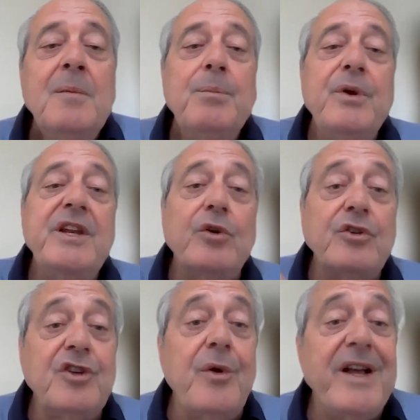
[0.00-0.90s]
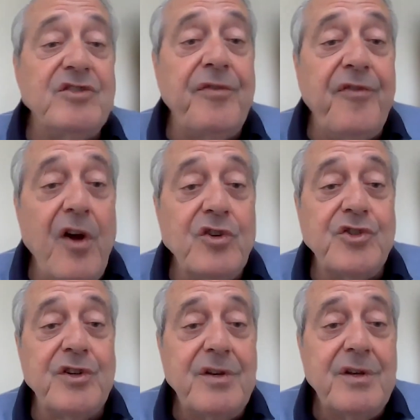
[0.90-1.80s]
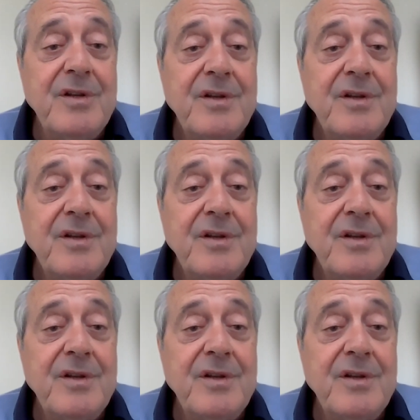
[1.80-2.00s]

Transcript: But it also has a function,